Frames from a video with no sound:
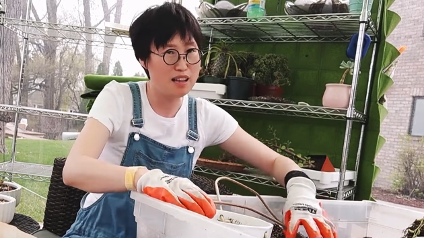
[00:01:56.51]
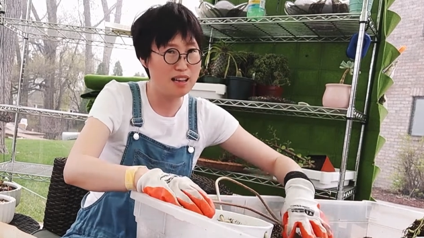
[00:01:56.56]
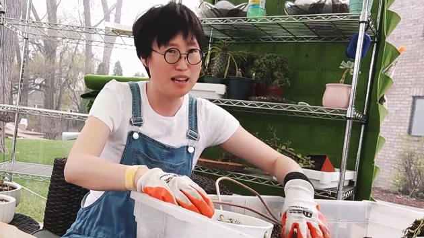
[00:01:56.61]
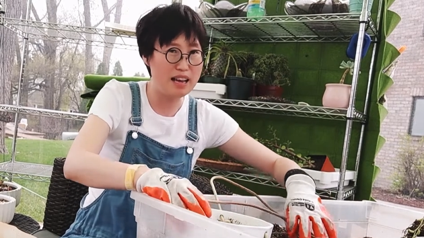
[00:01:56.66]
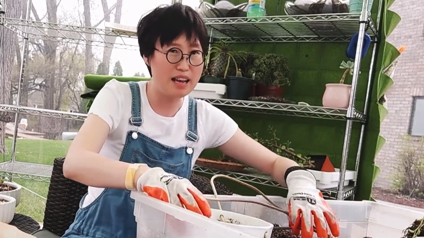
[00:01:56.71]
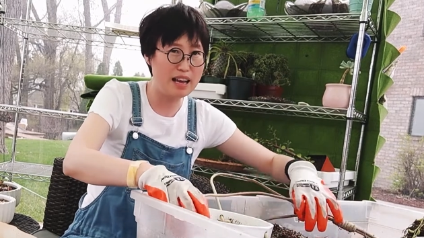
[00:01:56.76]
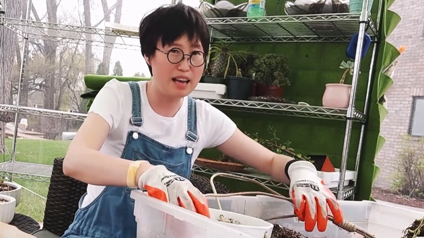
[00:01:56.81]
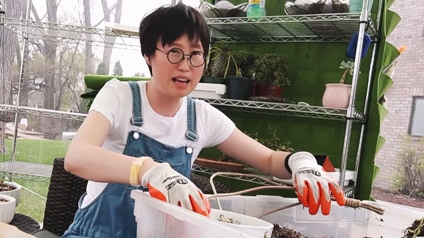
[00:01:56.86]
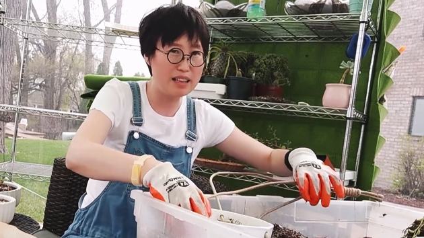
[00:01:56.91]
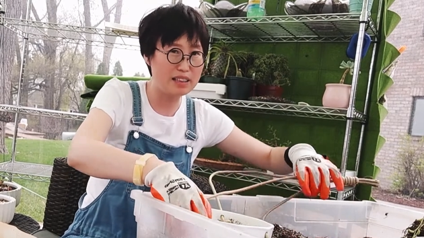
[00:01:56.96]

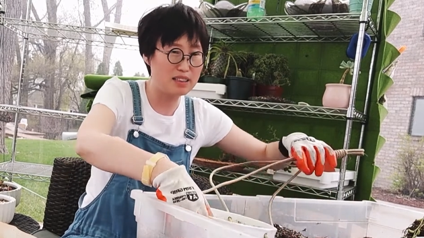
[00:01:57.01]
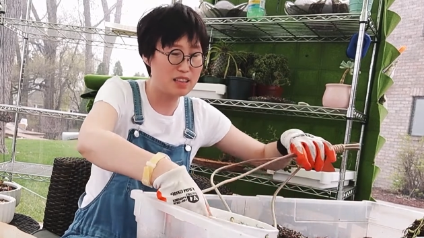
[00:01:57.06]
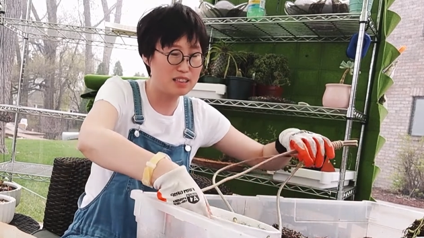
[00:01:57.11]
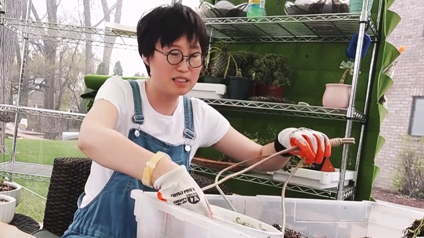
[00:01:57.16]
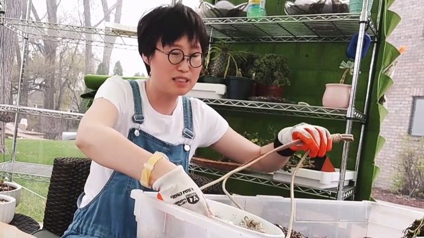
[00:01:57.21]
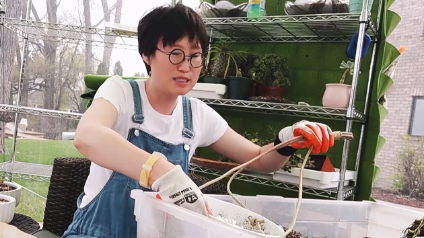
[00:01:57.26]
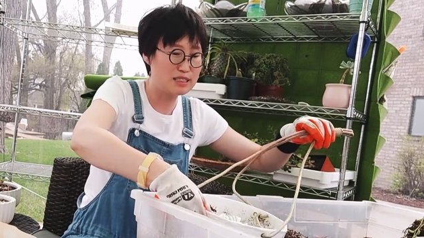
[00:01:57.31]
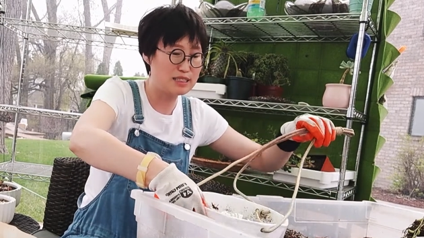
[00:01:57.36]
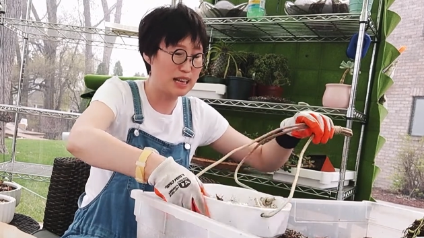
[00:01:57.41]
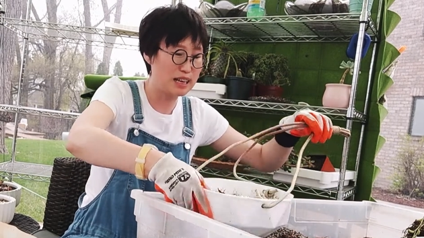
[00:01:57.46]
and the
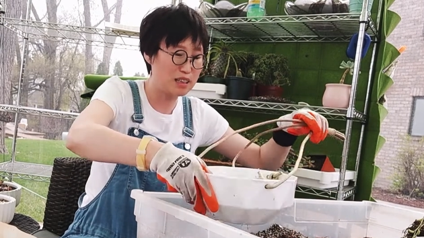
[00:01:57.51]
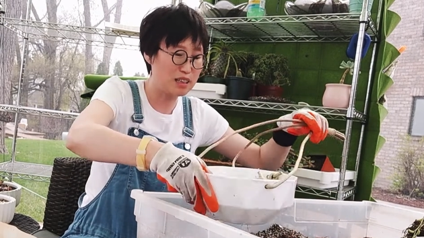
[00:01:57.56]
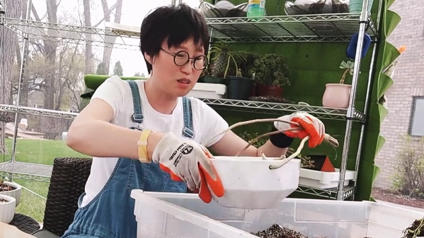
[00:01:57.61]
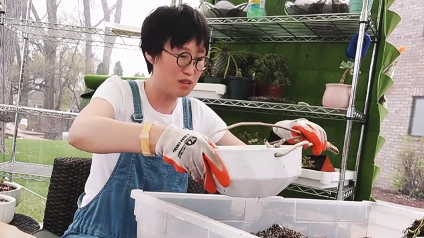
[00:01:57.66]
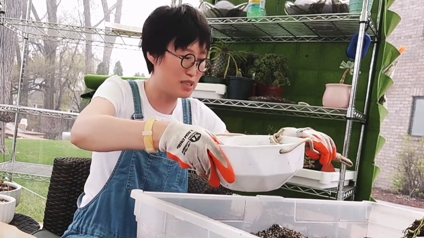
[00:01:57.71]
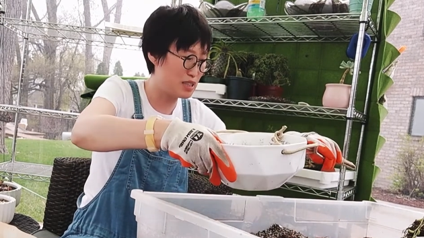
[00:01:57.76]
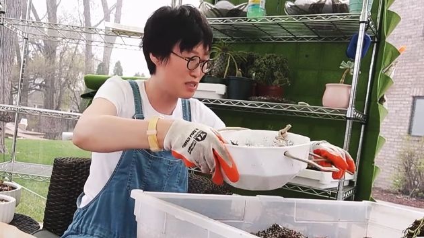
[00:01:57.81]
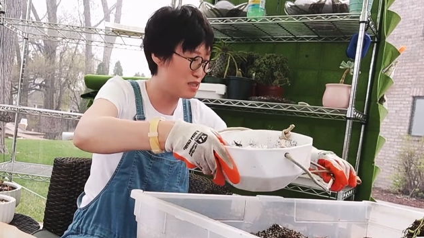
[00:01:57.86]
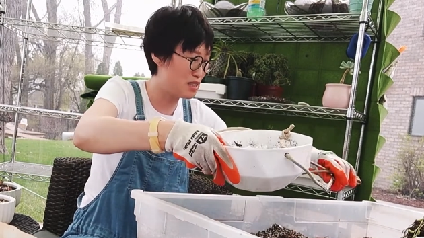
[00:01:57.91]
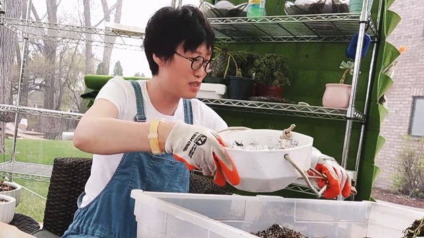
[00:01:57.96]

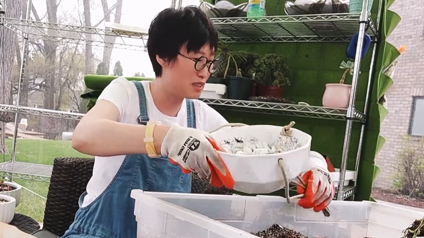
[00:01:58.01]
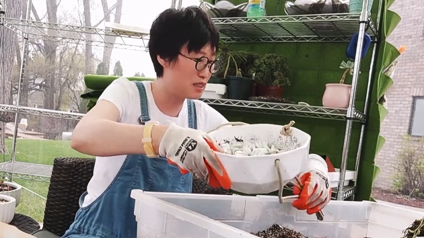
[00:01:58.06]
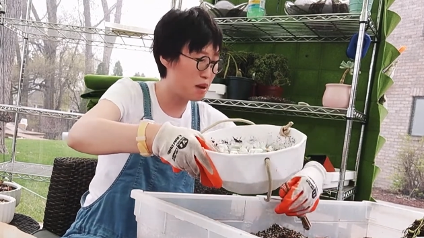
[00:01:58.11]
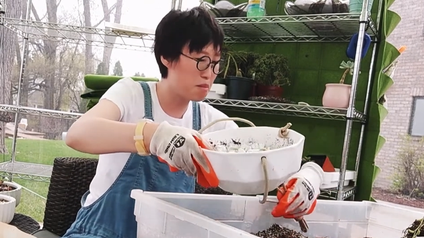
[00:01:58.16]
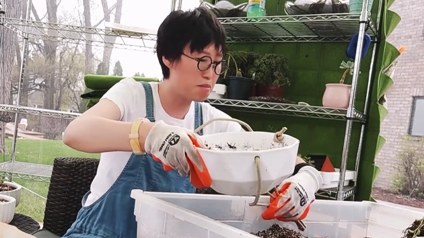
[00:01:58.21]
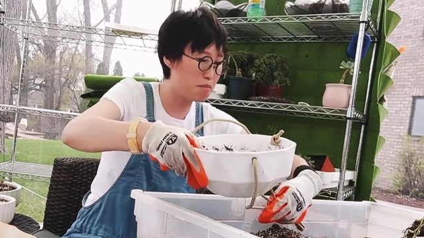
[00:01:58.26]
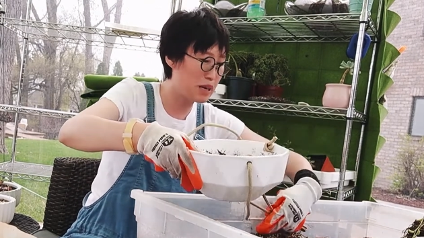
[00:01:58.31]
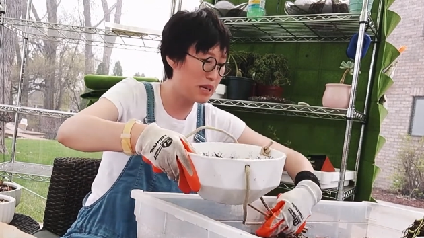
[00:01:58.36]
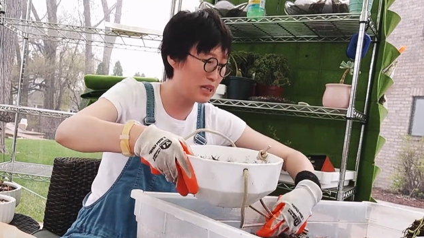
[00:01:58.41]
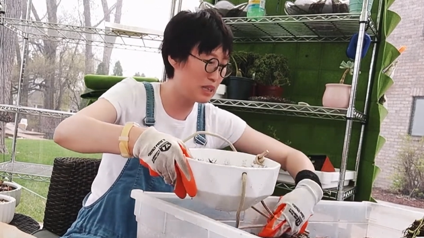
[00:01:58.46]
succulents, they
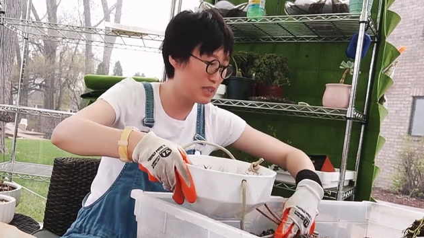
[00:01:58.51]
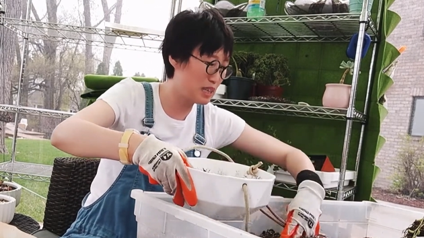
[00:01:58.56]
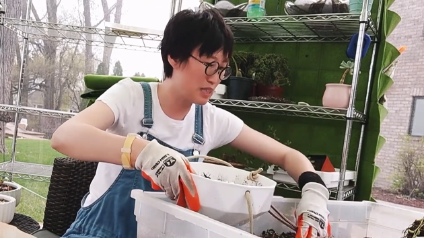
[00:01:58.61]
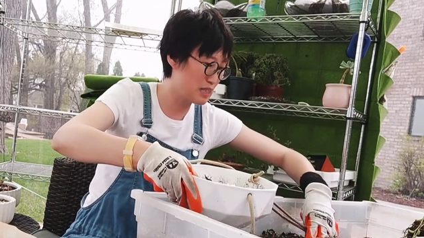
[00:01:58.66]
made it.